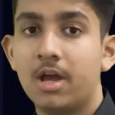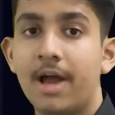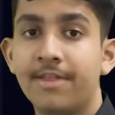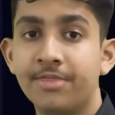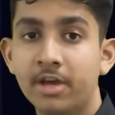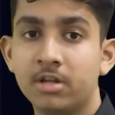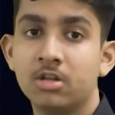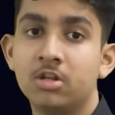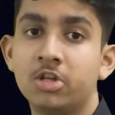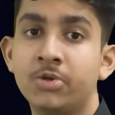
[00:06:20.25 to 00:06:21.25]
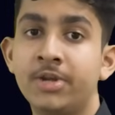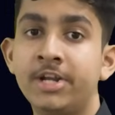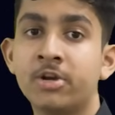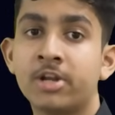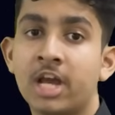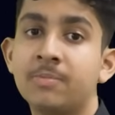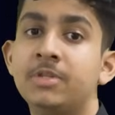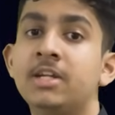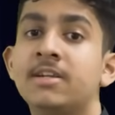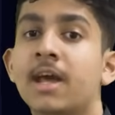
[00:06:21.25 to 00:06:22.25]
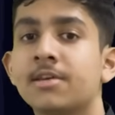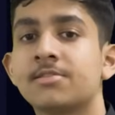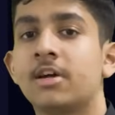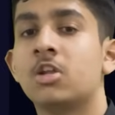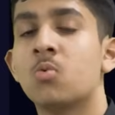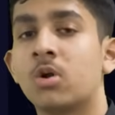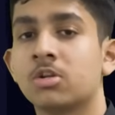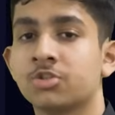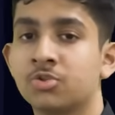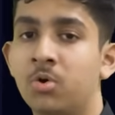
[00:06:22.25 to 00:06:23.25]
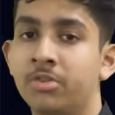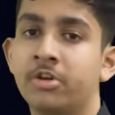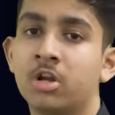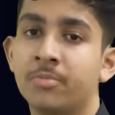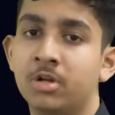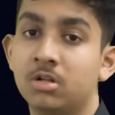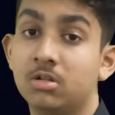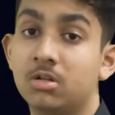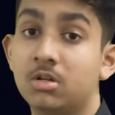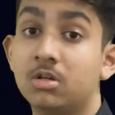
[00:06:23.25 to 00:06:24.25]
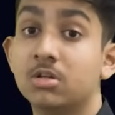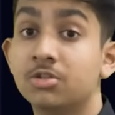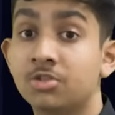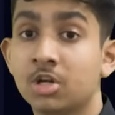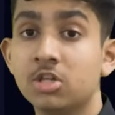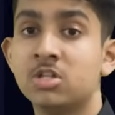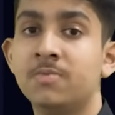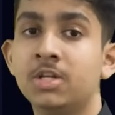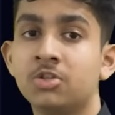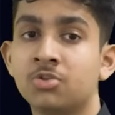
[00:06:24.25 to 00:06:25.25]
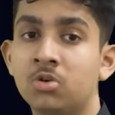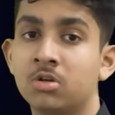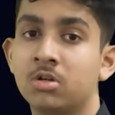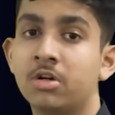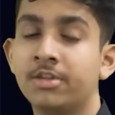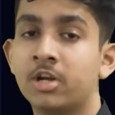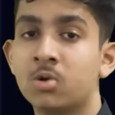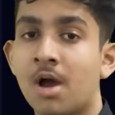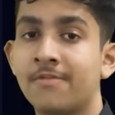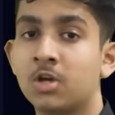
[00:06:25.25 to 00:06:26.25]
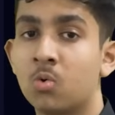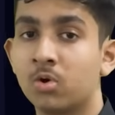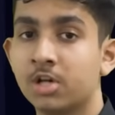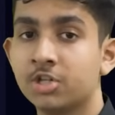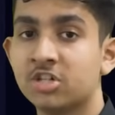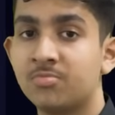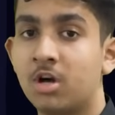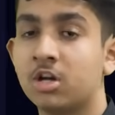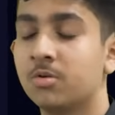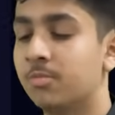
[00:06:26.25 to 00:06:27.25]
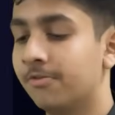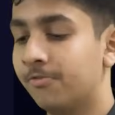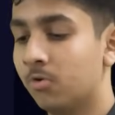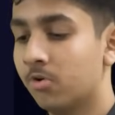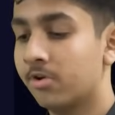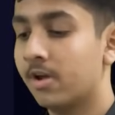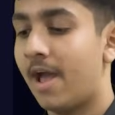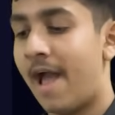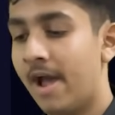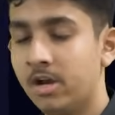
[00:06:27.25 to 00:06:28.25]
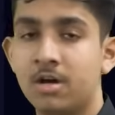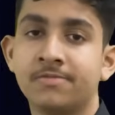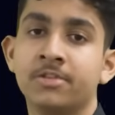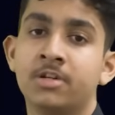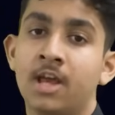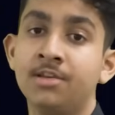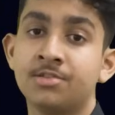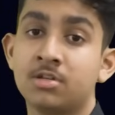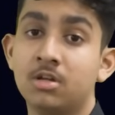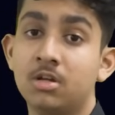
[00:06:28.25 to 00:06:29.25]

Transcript: And then you need to type the text that you want to show on the terminal. Just make sure that you have a quotation mark before and after the text